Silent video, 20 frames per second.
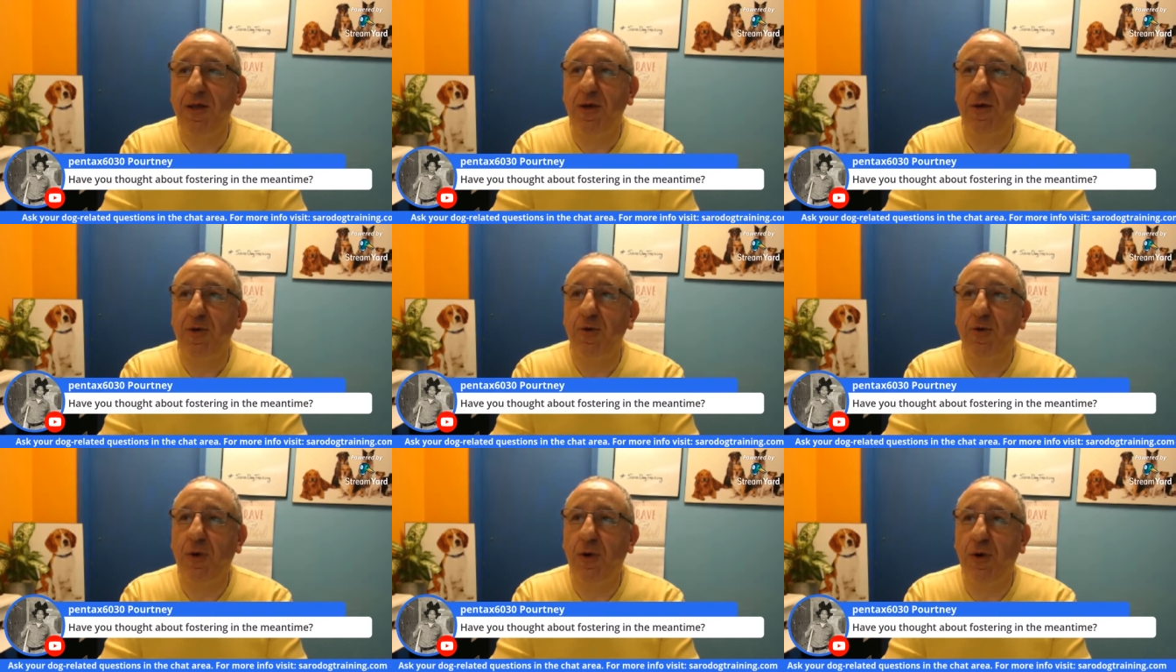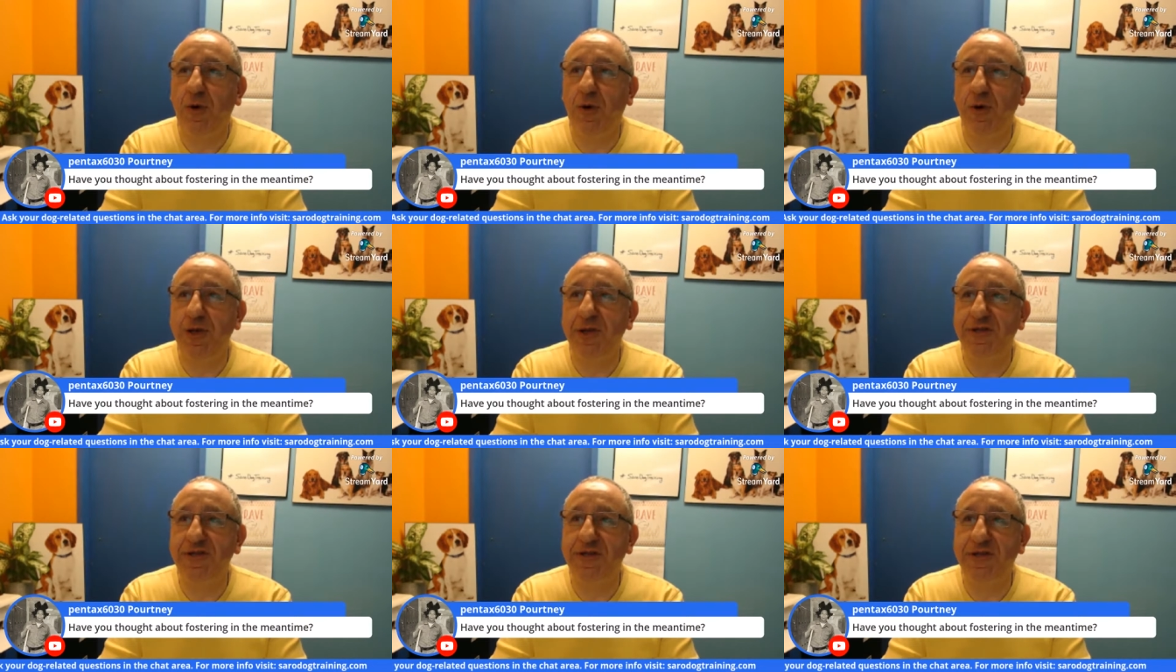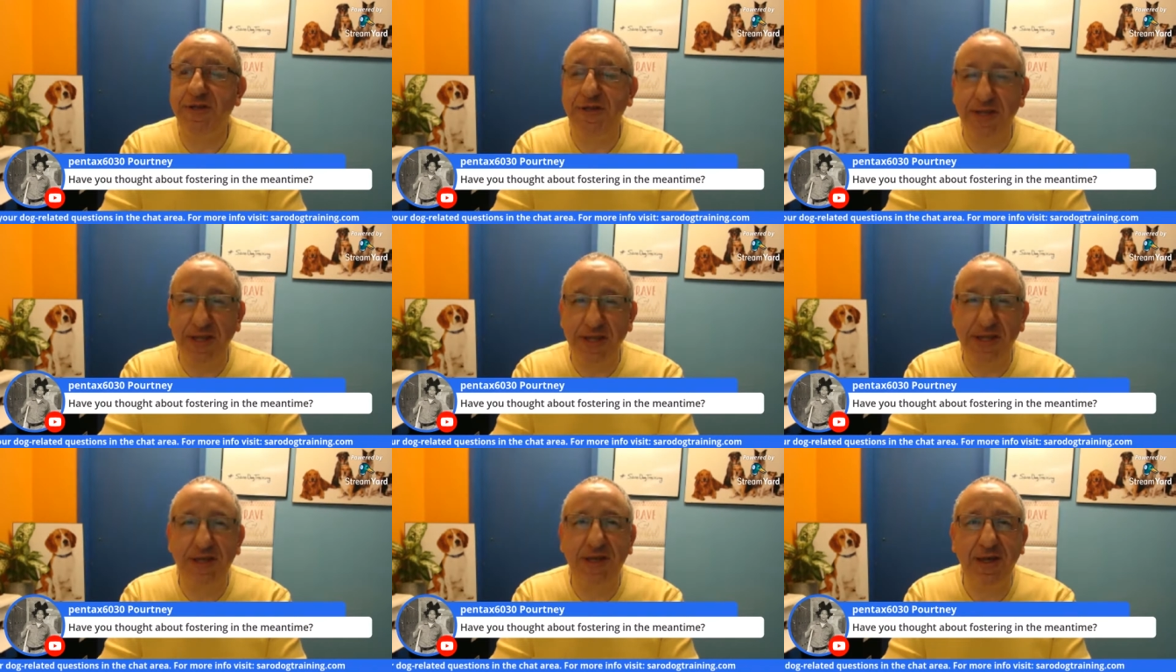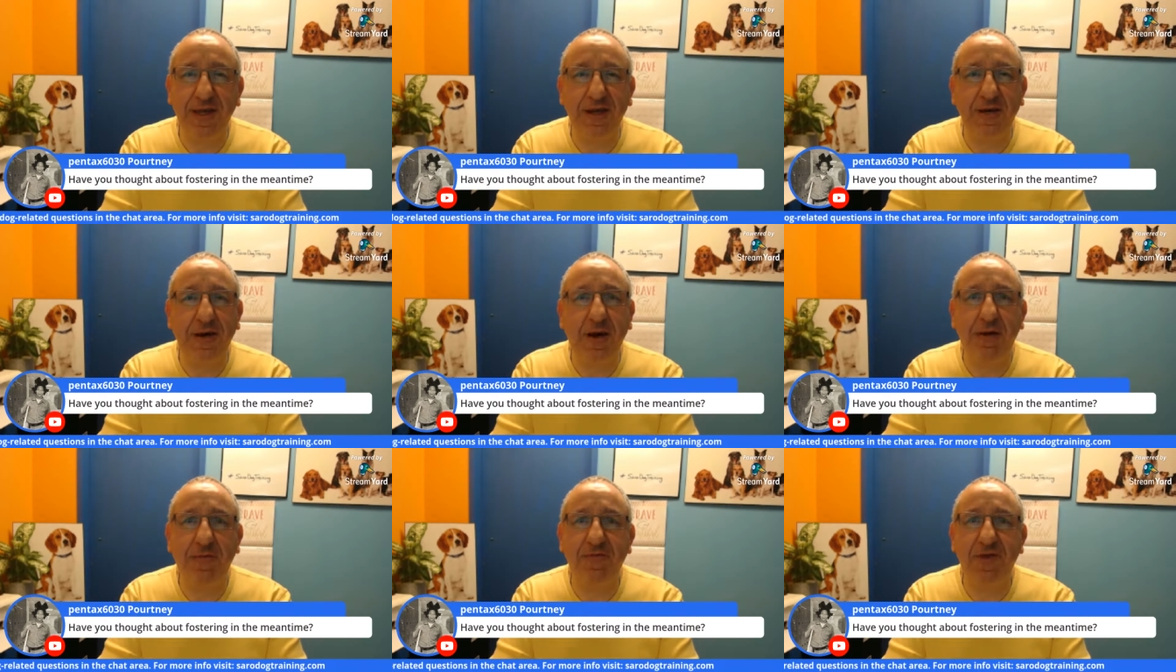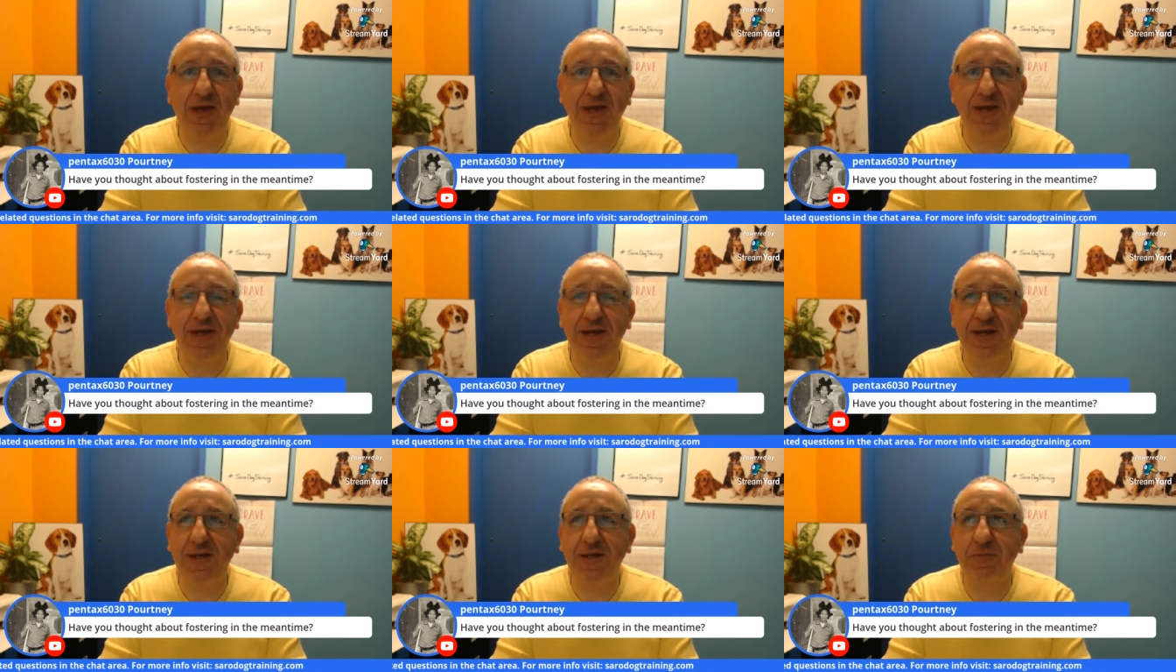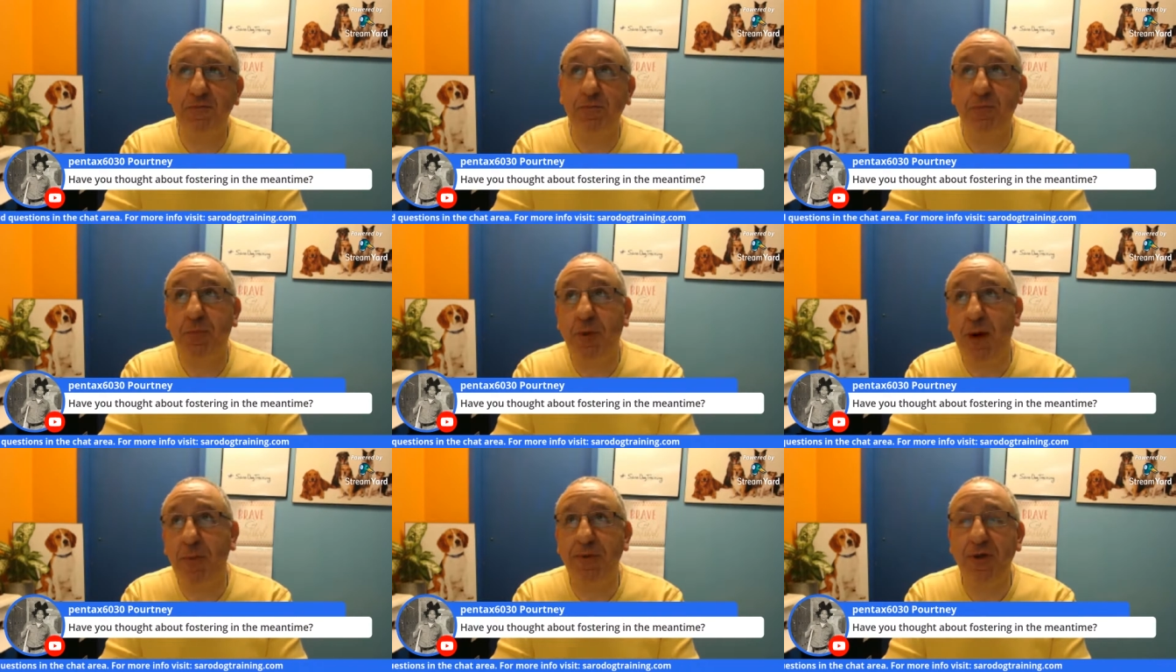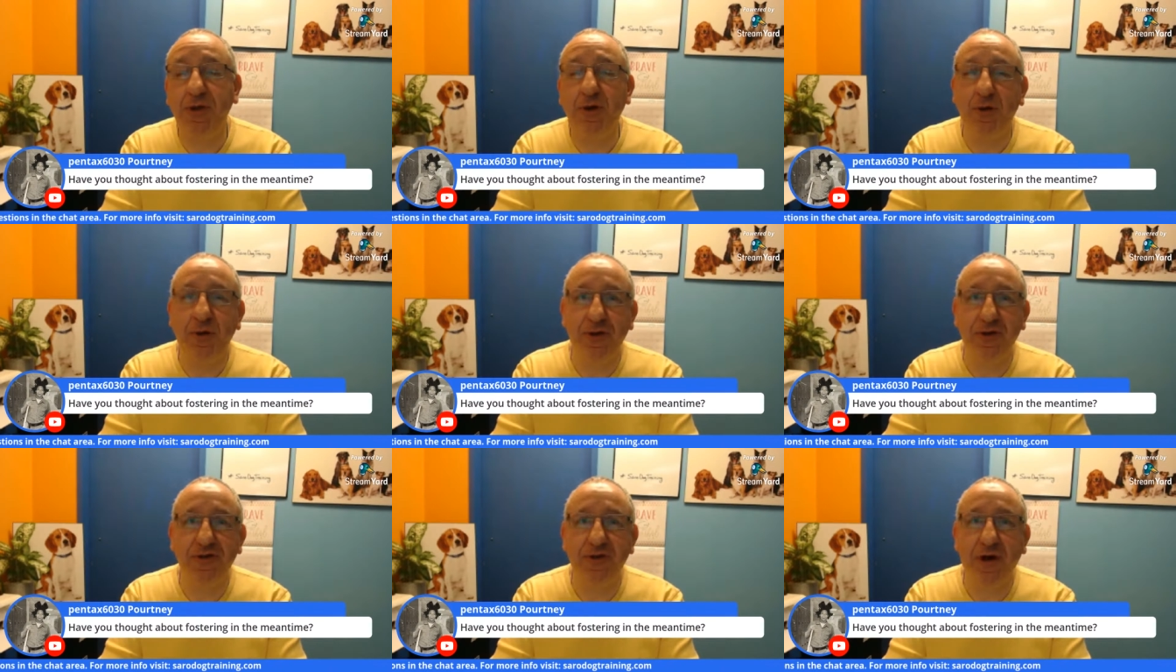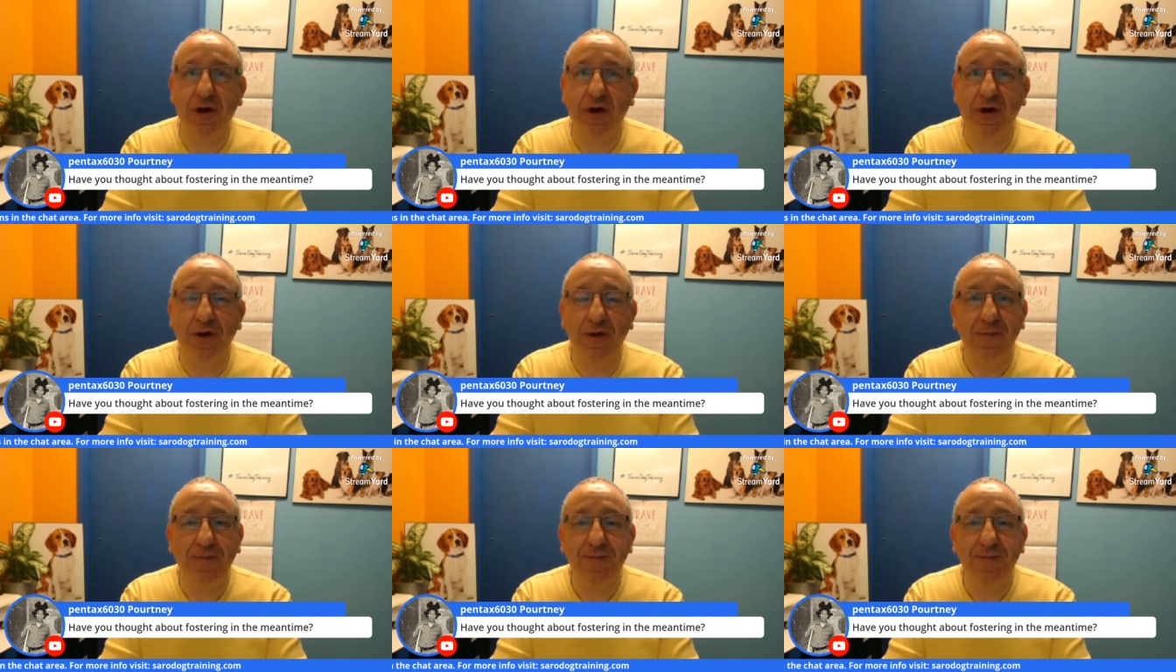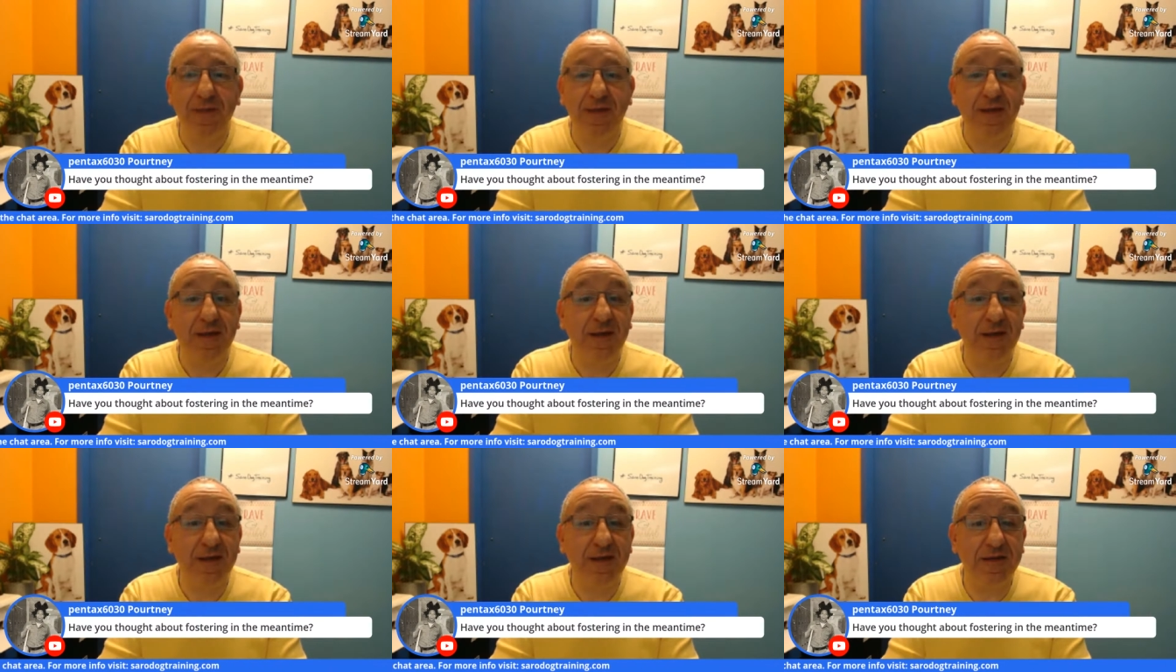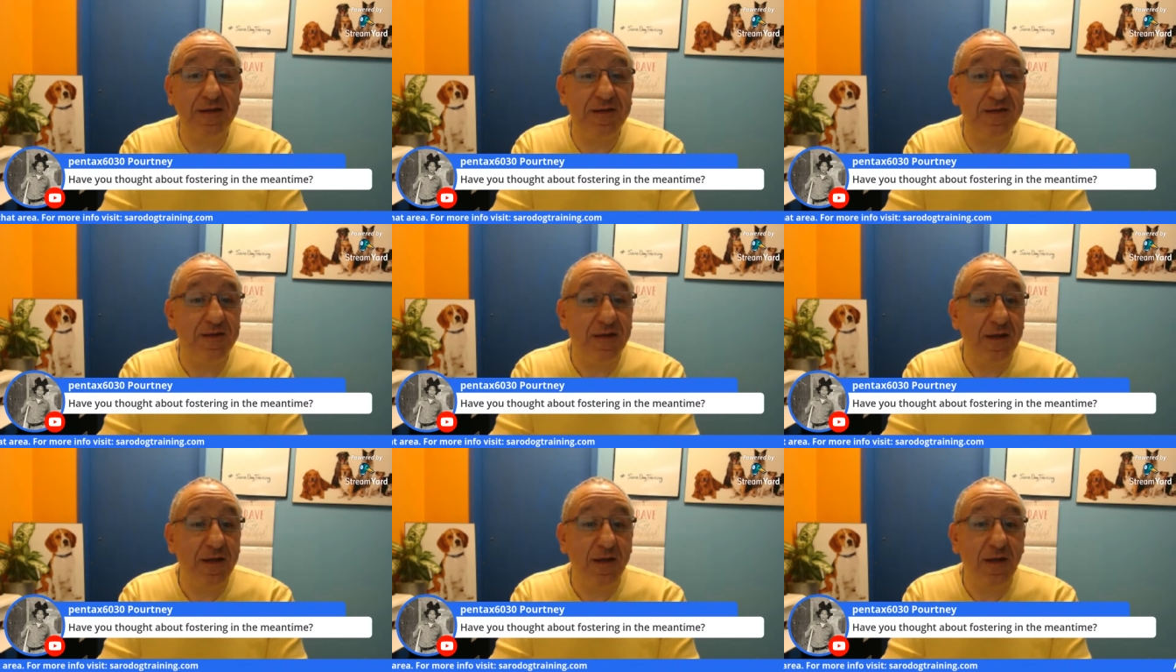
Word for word: or is thinking of getting a puppy or a dog is